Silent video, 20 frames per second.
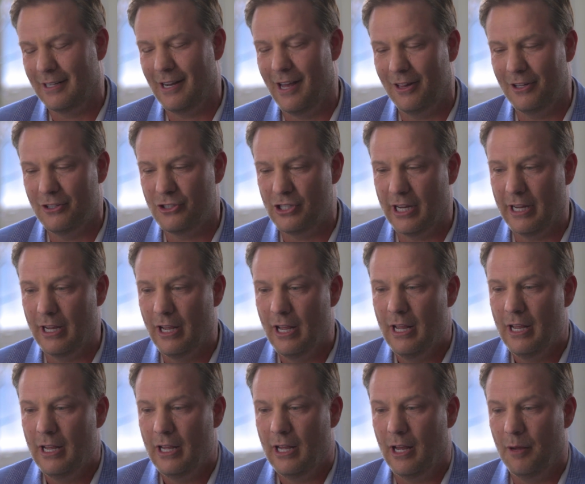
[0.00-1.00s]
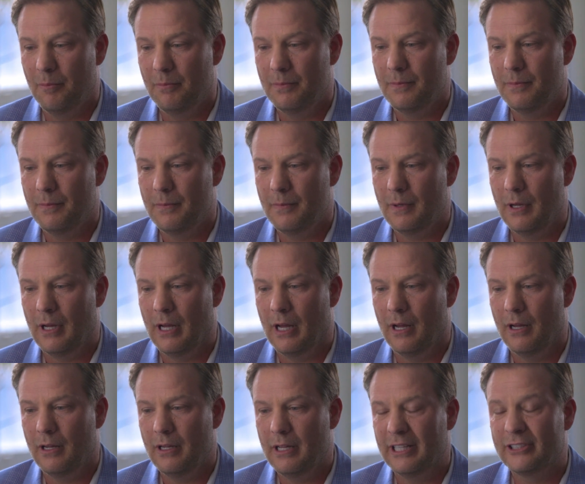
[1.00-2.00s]
technology.
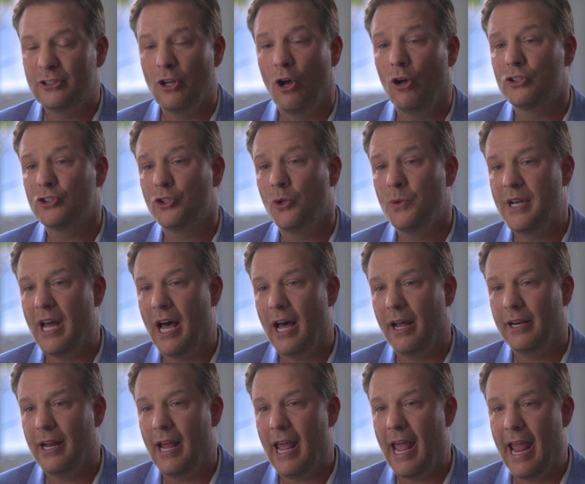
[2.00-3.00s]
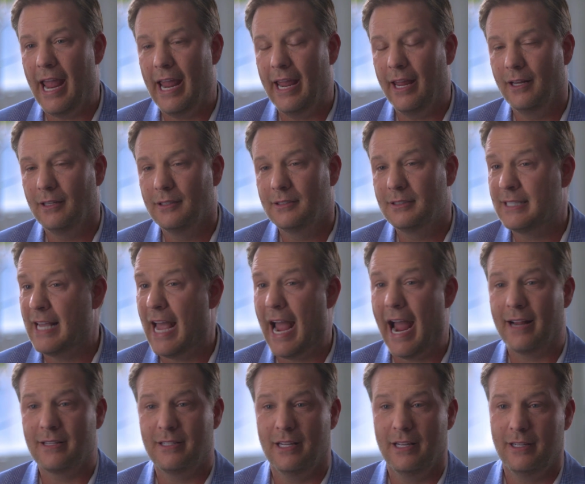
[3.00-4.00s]
It's also not a
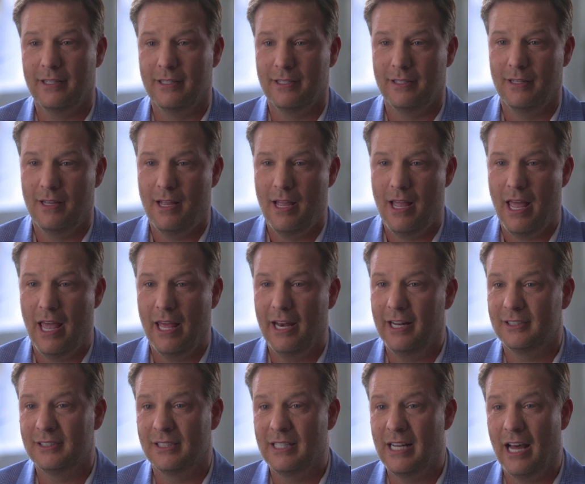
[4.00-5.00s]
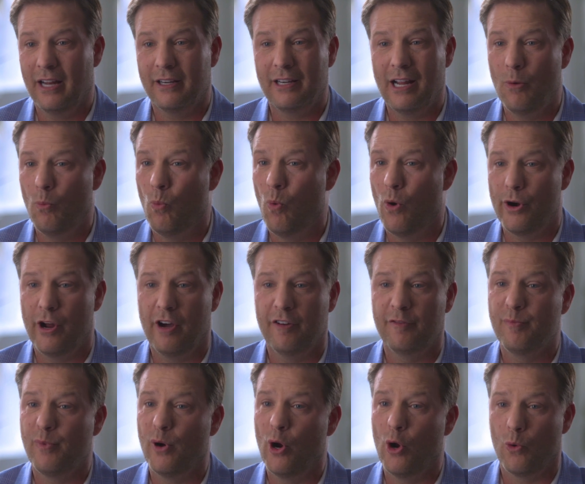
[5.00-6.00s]
tactic, and it's not a
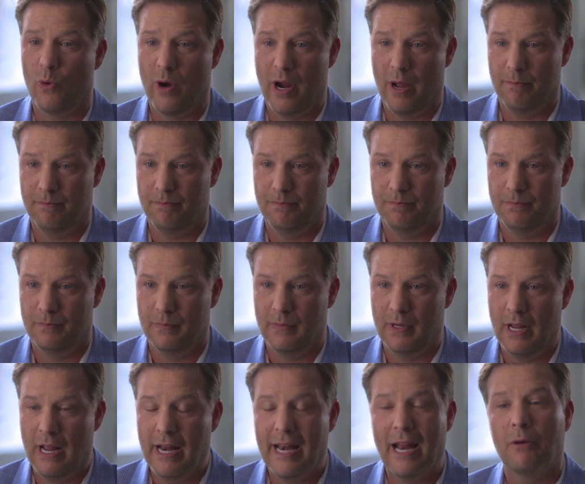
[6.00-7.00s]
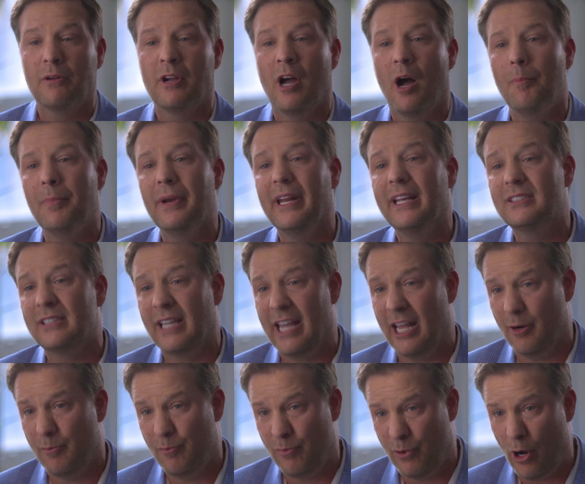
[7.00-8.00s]
one-off program. Now, companies
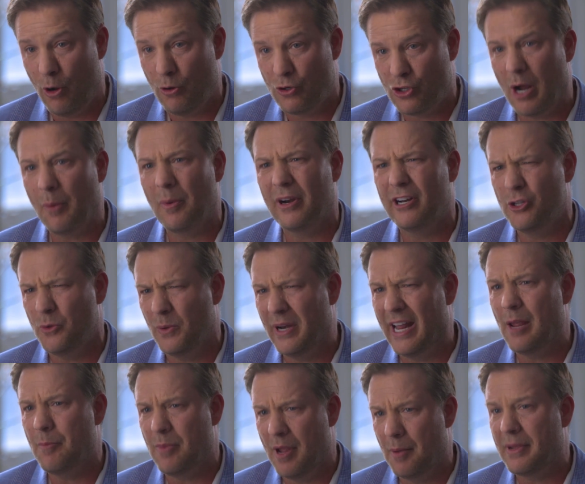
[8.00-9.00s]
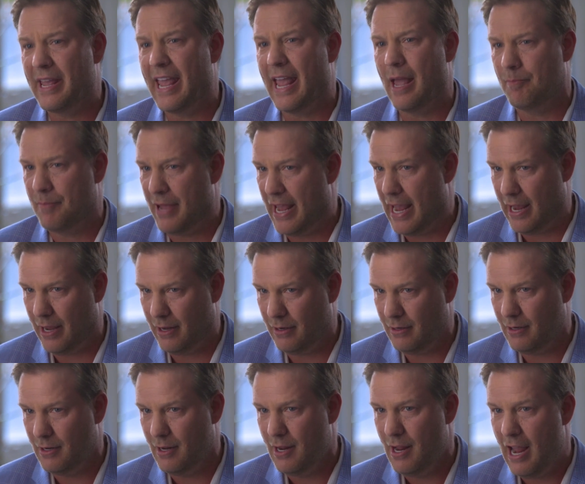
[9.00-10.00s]
can approach, I want to do an ABM
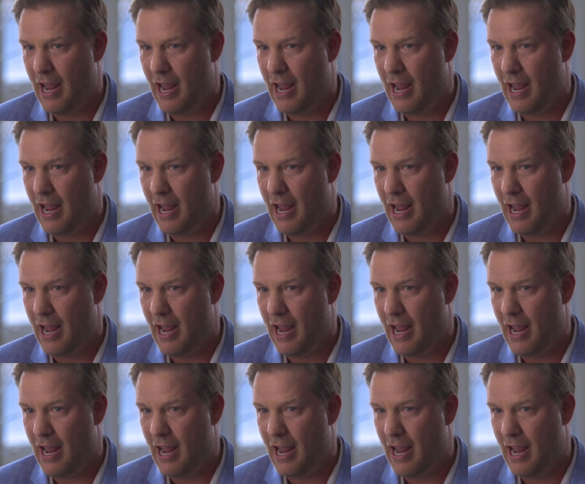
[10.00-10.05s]
campaign,